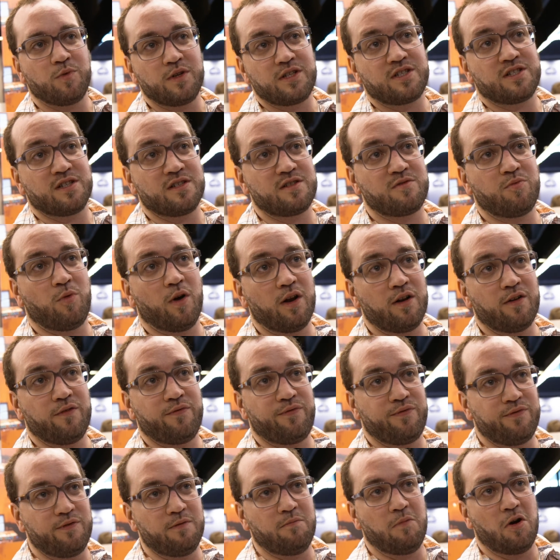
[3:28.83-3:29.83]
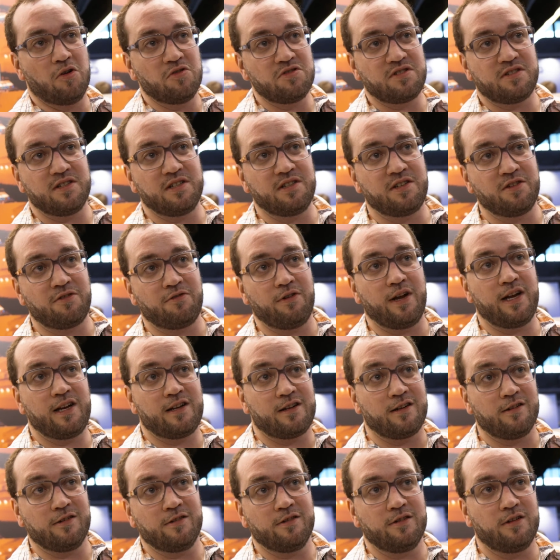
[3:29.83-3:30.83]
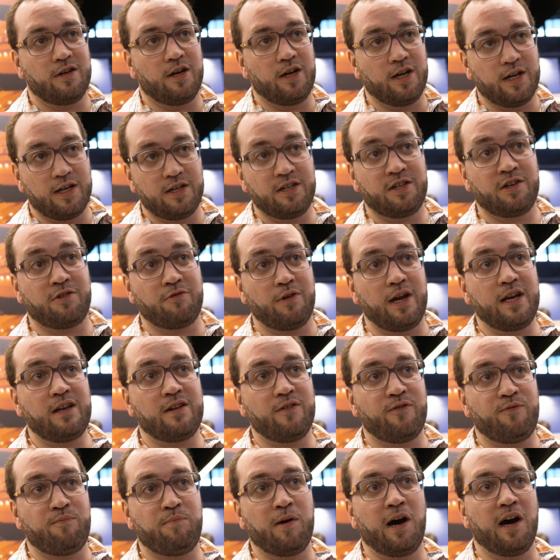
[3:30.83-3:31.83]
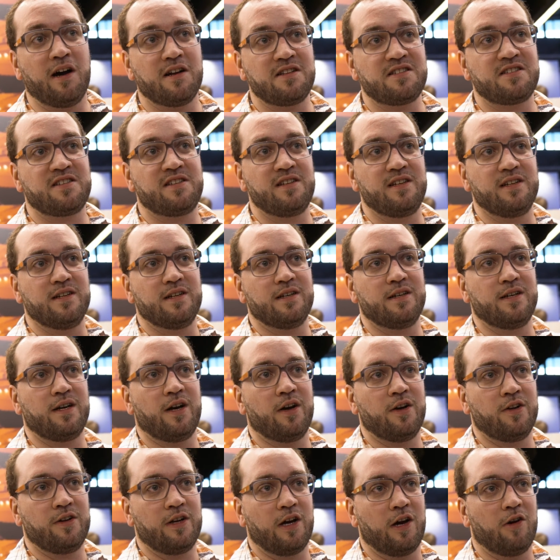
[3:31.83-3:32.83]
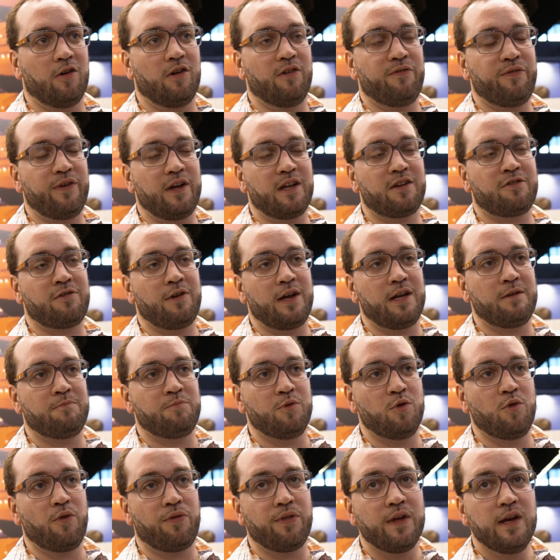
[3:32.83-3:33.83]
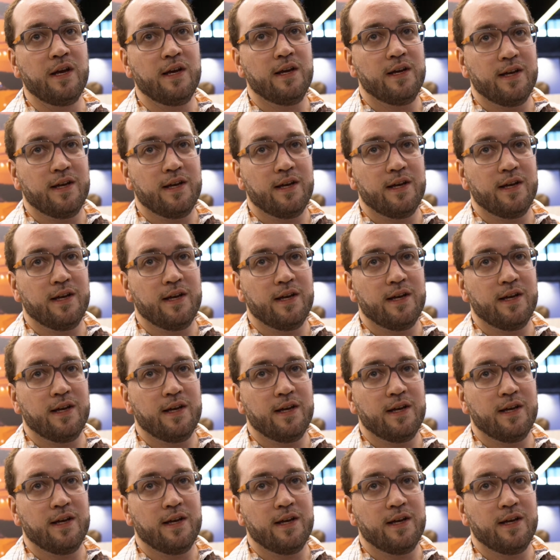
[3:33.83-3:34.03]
which is one of the most integrative parts here on our Fairtrade booth.